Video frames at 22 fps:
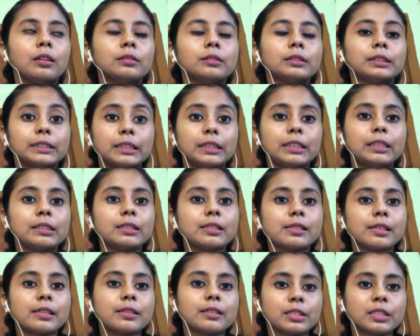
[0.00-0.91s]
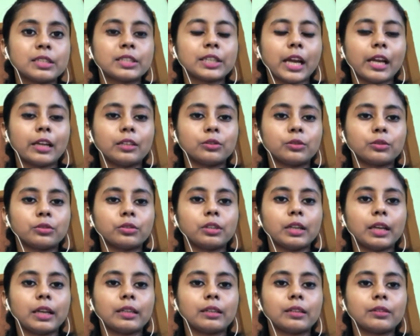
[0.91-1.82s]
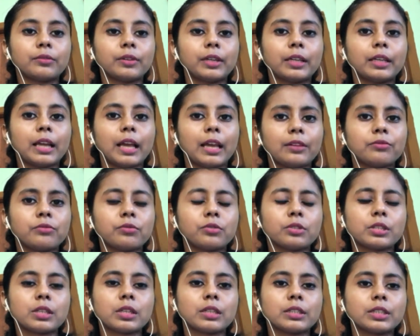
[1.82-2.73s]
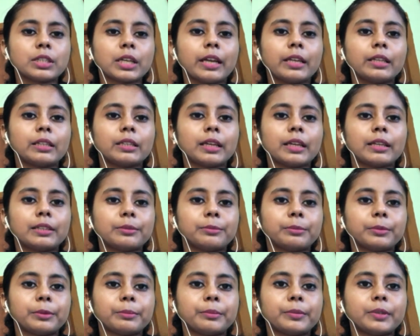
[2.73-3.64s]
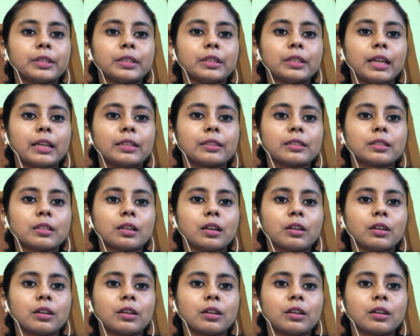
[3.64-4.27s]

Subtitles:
seen since childhood. Like when I was a child, I remember that